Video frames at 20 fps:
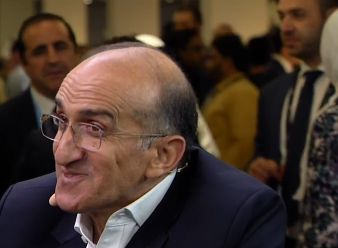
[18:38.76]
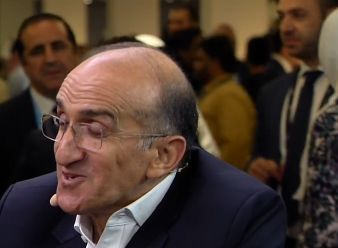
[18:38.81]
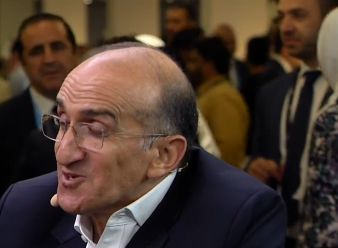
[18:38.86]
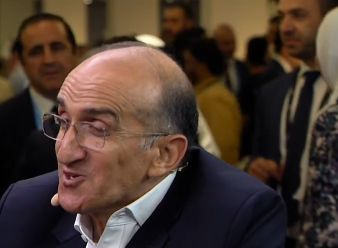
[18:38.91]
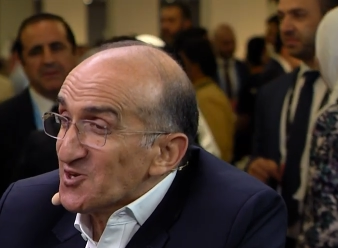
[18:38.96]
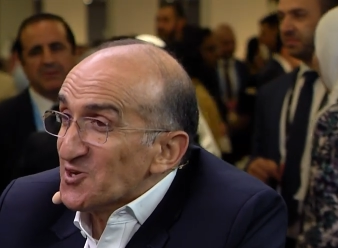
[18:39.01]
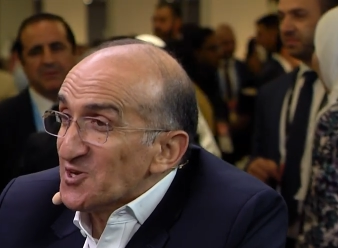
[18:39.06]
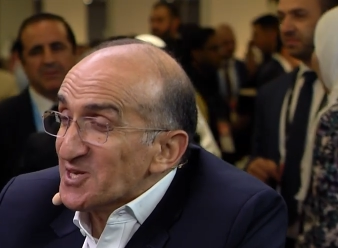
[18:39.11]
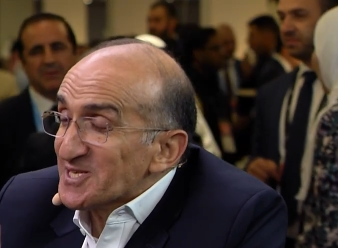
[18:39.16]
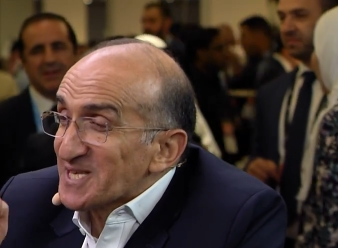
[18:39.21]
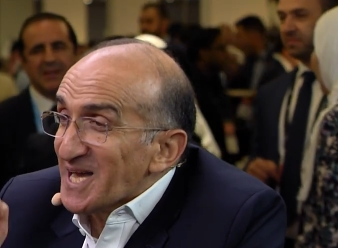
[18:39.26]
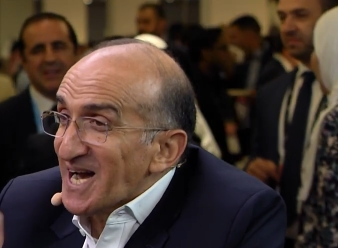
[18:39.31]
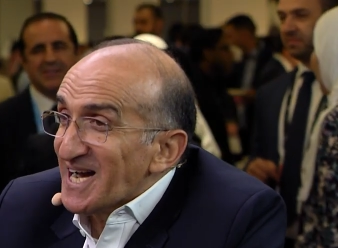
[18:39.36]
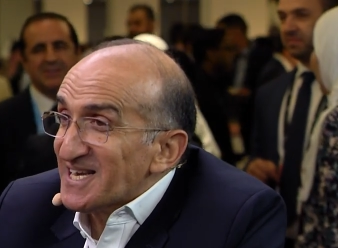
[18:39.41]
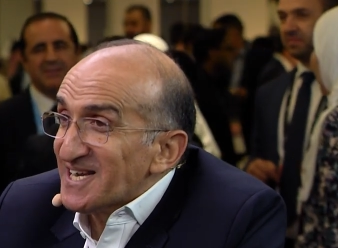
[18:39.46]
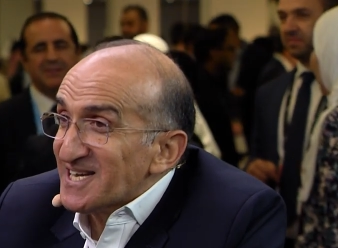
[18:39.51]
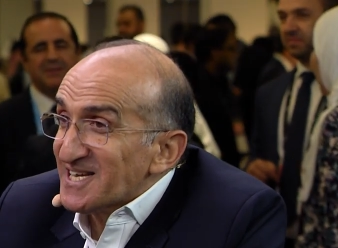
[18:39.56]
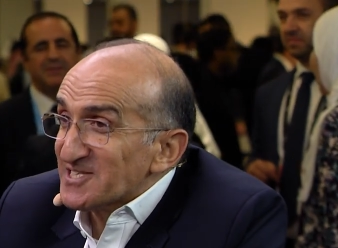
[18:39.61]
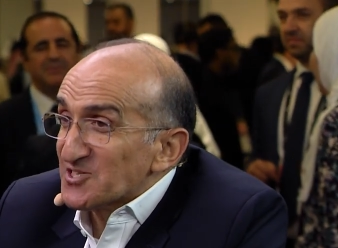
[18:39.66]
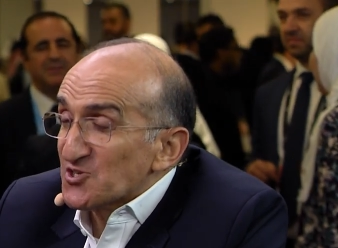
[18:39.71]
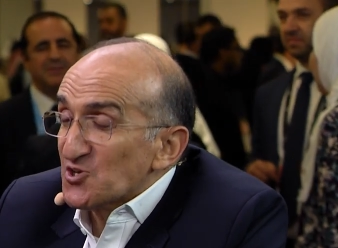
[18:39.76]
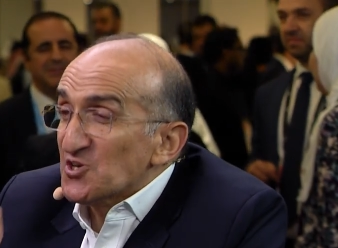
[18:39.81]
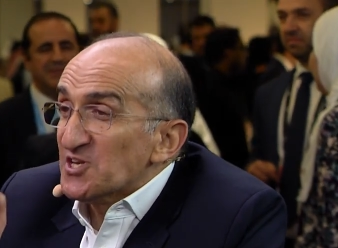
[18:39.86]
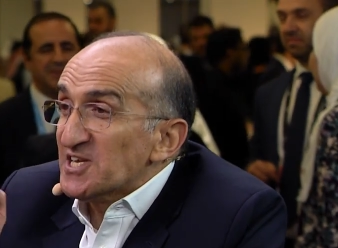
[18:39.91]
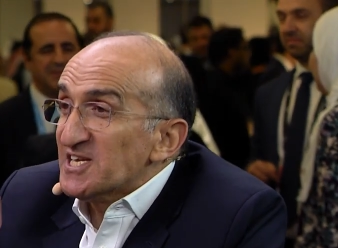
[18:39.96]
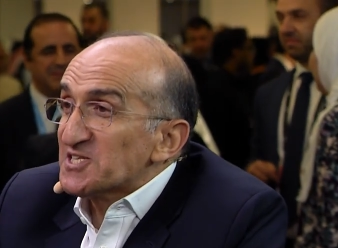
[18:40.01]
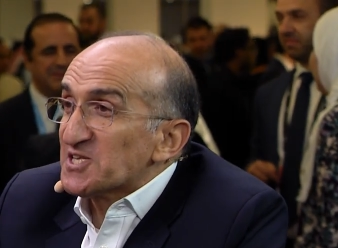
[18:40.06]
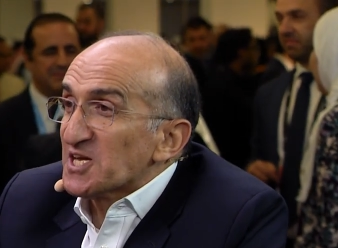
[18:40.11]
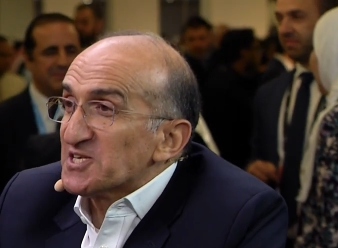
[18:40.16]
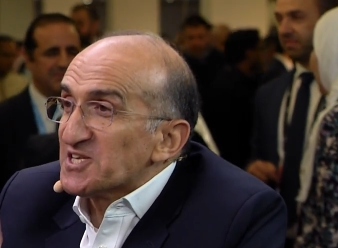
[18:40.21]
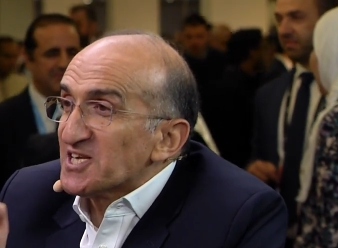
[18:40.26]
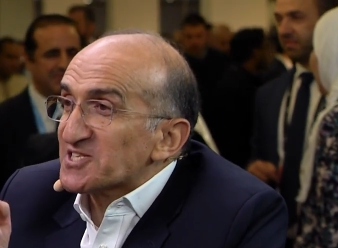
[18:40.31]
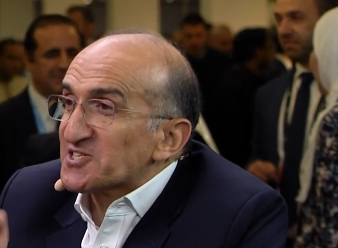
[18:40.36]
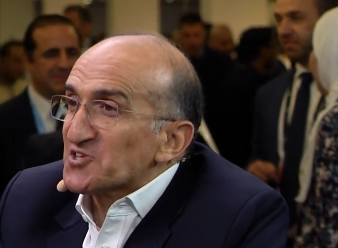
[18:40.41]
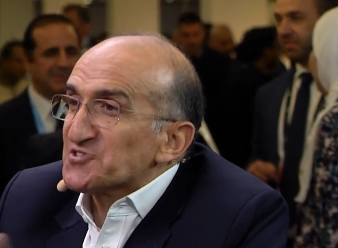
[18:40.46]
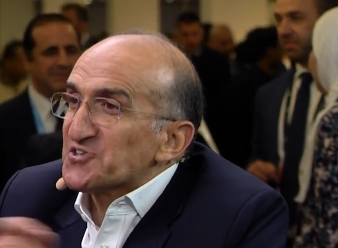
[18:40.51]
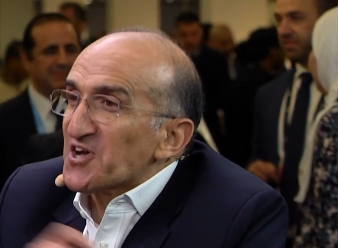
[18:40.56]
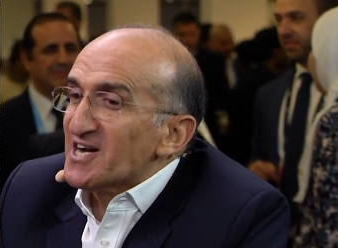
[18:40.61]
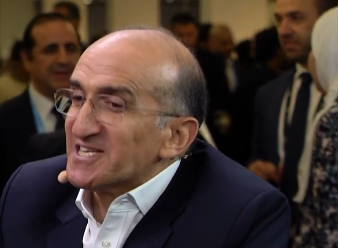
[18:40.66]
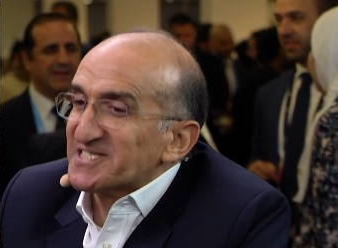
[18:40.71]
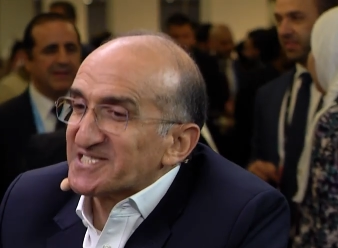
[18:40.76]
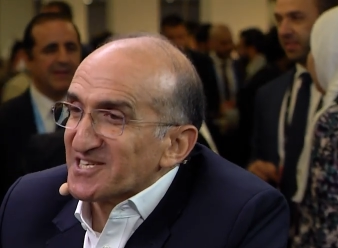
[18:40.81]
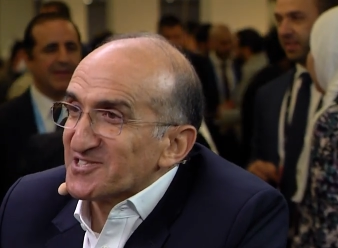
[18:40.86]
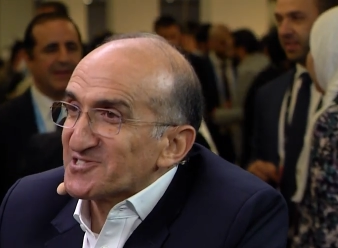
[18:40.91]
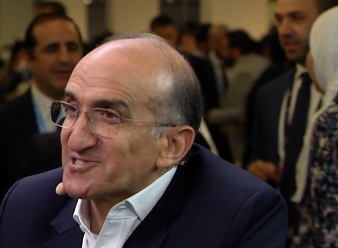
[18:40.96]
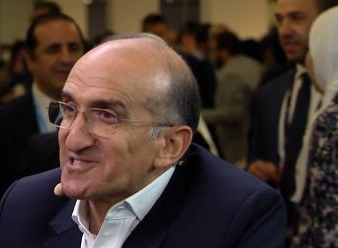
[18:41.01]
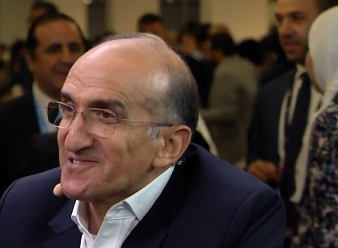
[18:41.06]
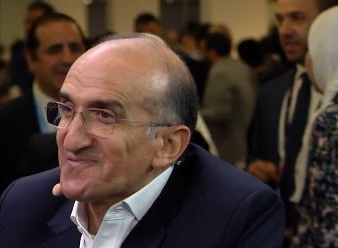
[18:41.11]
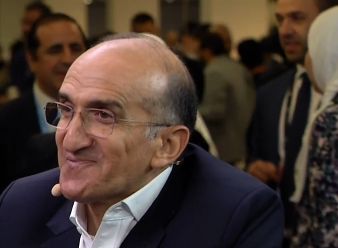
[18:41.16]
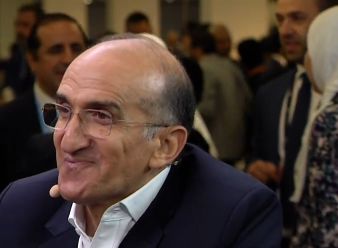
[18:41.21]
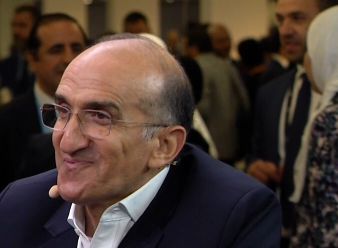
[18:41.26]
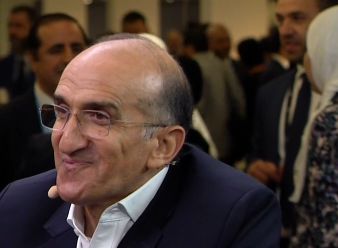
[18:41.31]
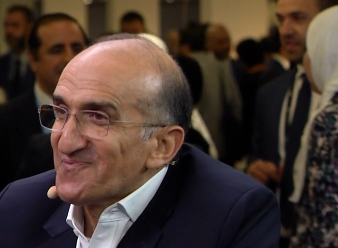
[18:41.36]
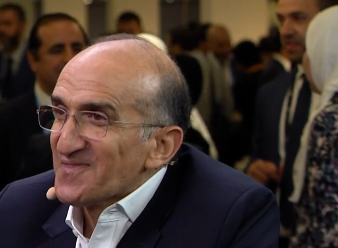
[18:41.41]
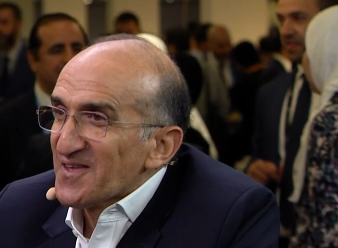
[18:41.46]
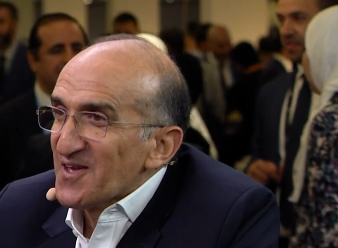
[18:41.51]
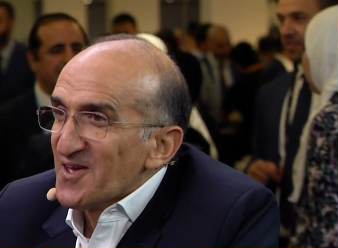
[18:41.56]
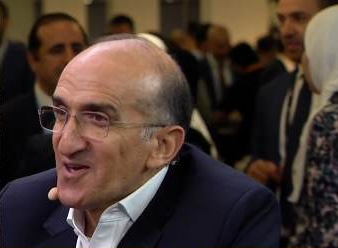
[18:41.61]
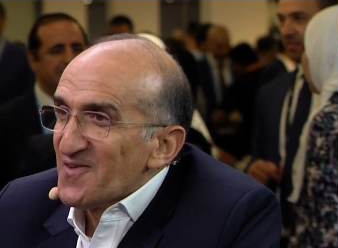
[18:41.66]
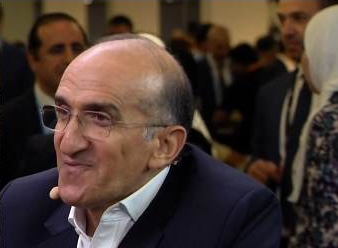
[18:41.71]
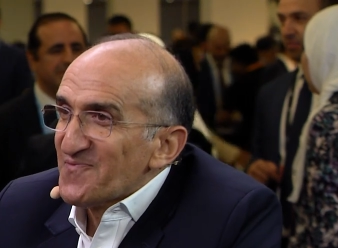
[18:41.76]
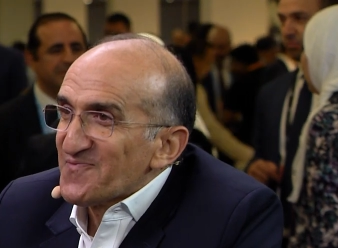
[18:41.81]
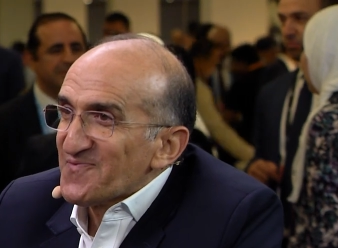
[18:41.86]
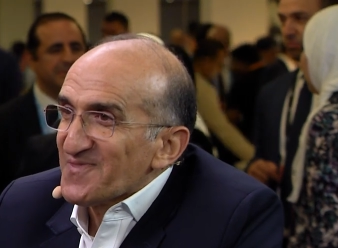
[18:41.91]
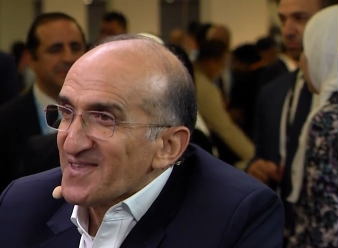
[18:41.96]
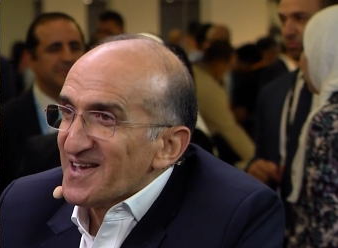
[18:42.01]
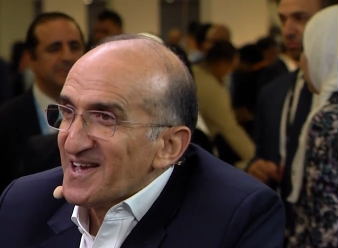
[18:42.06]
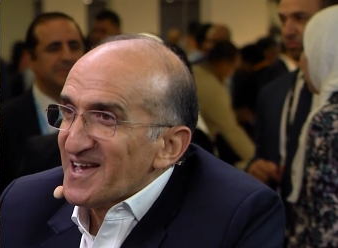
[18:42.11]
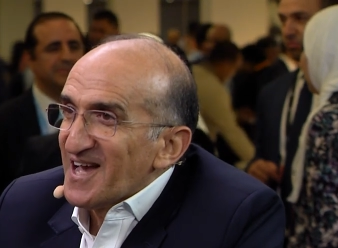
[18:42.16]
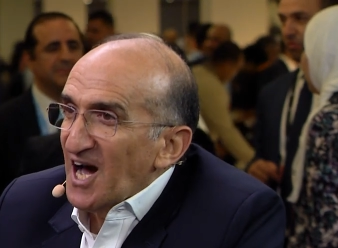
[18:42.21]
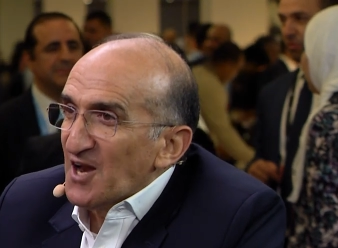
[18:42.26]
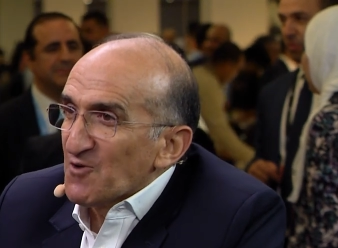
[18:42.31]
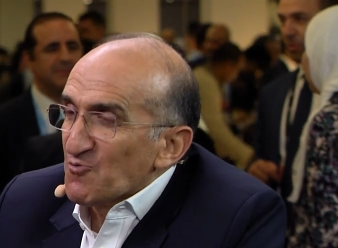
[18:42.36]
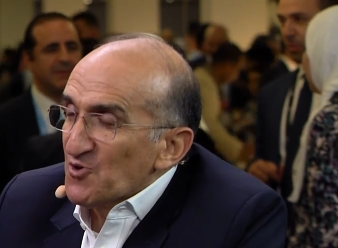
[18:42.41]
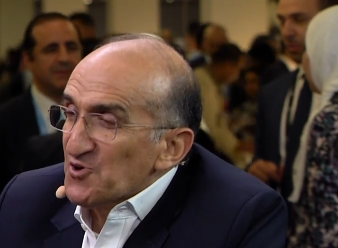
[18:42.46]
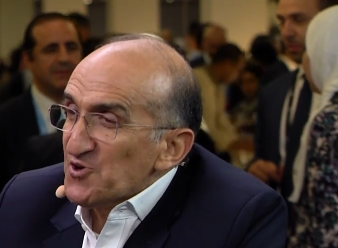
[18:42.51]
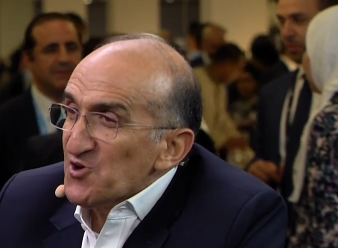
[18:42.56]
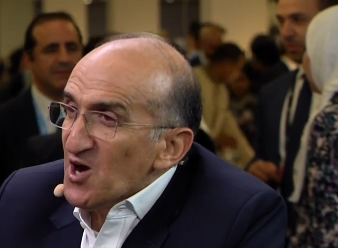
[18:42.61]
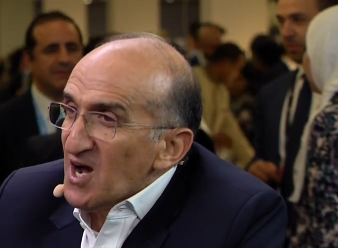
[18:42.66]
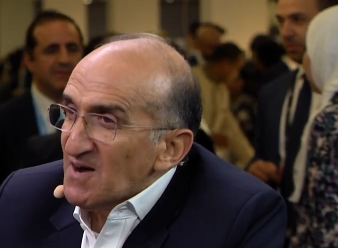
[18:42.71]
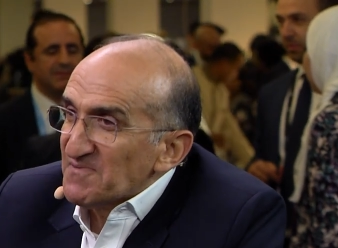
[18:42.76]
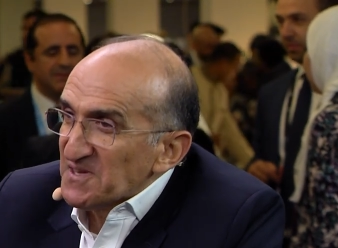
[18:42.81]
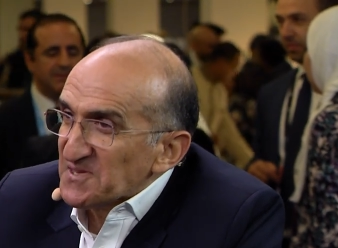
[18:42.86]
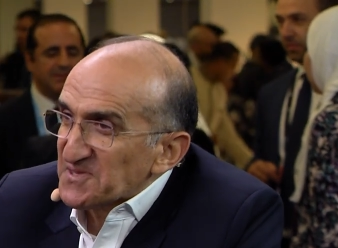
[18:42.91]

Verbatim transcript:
Speaker 1: You need the analyst, you need the data scientist. And when you have the